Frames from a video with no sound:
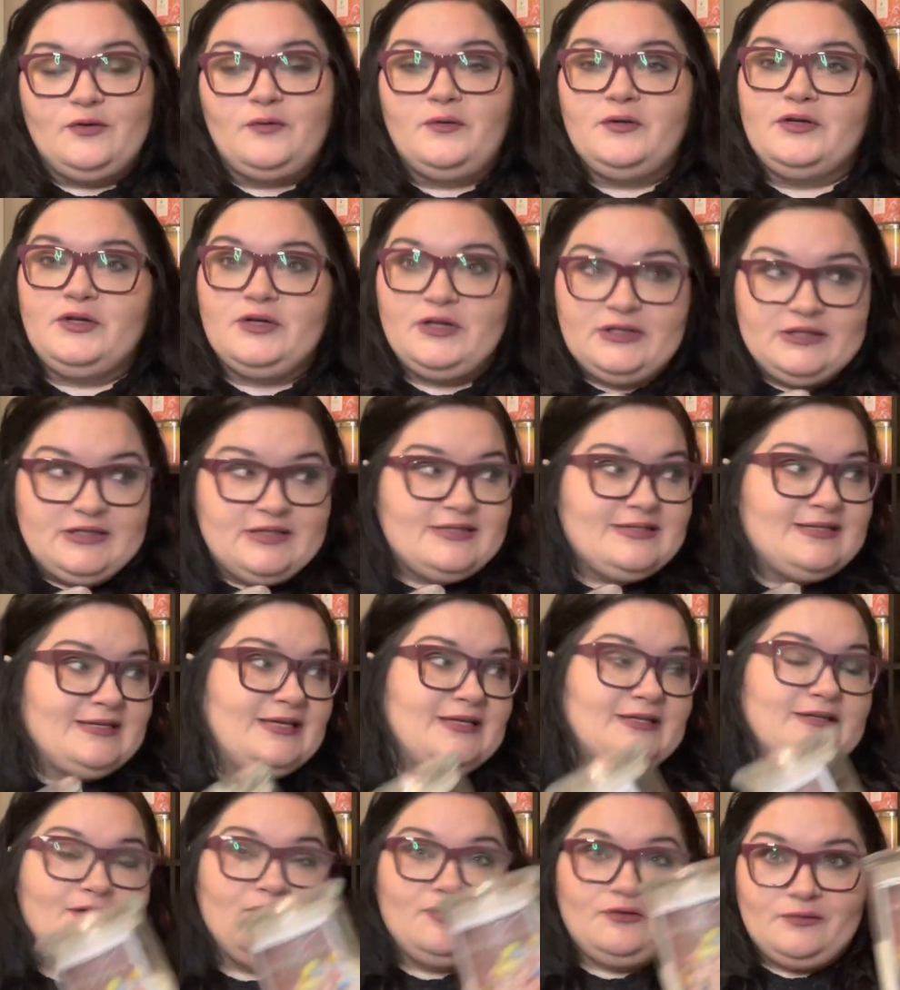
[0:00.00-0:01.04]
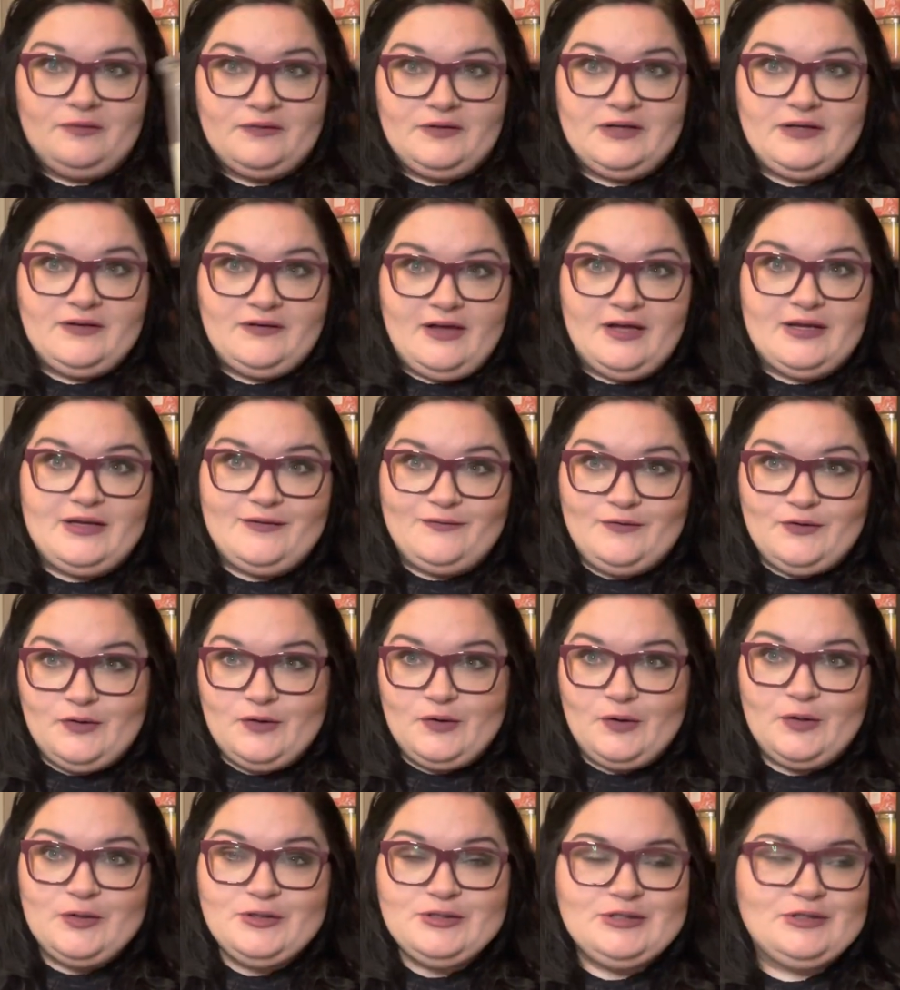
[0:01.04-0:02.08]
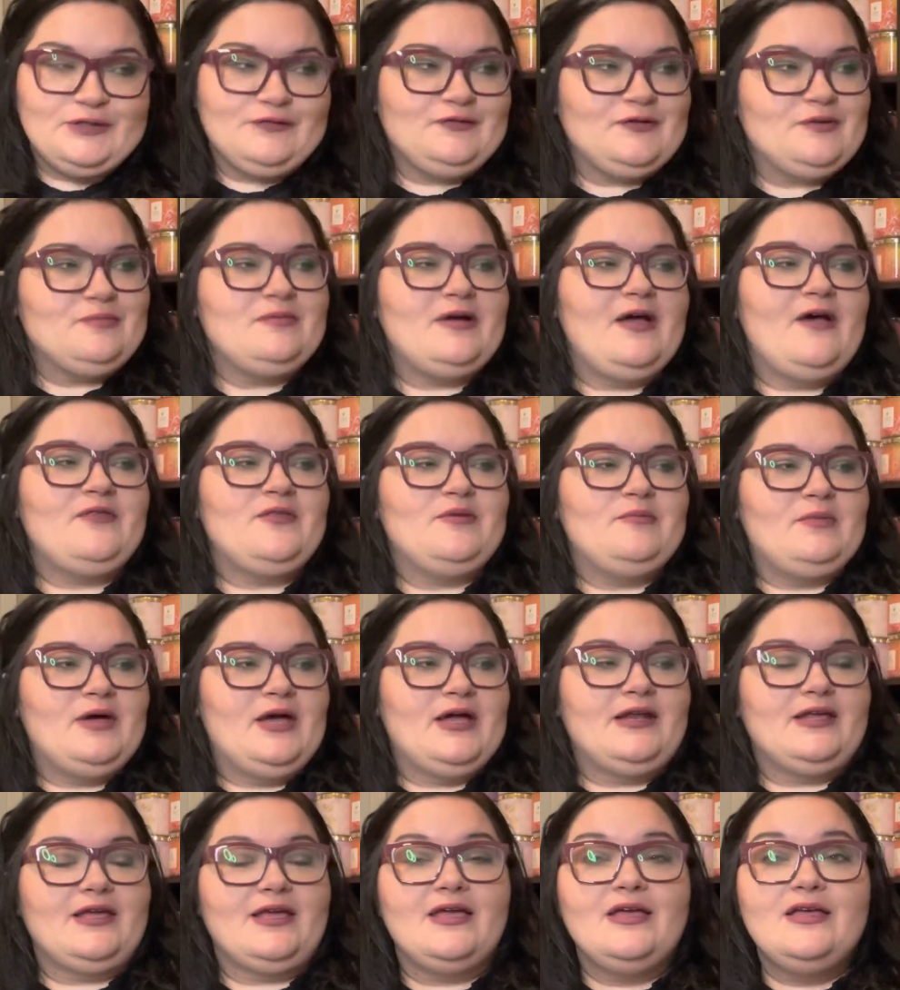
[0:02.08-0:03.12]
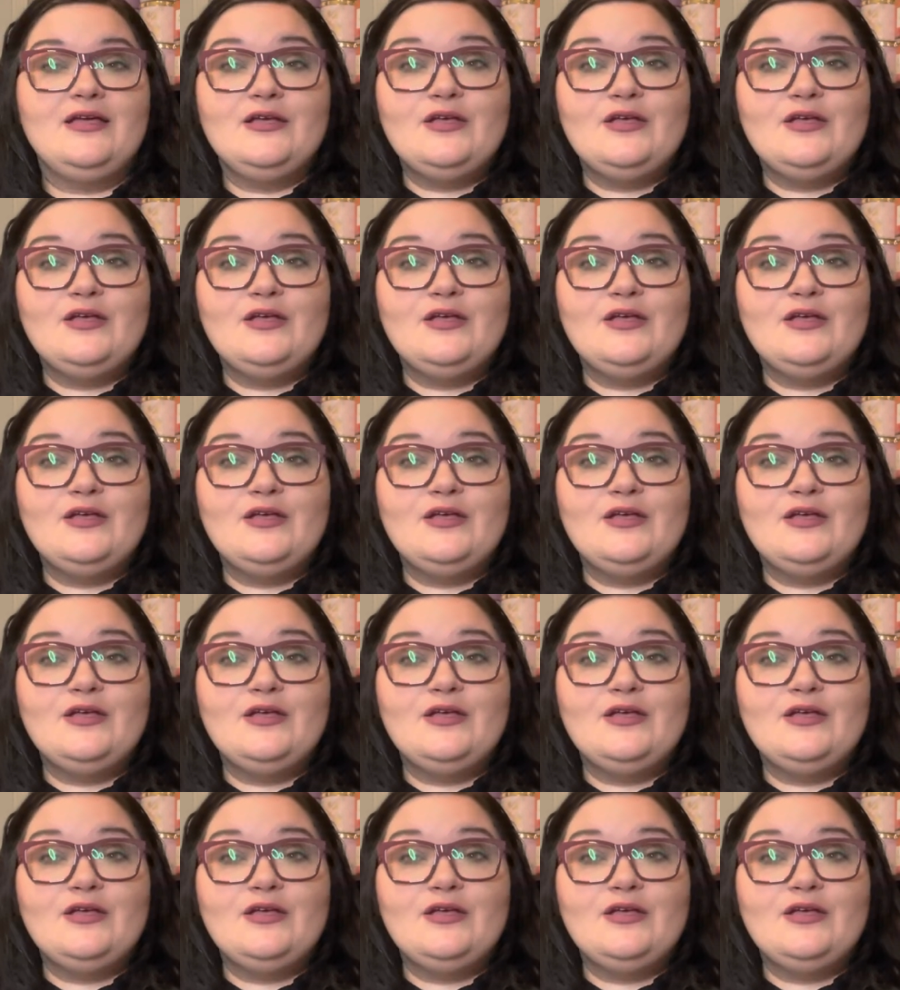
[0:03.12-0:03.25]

Well, you're gonna see another one that got even grosser from Bath & Body.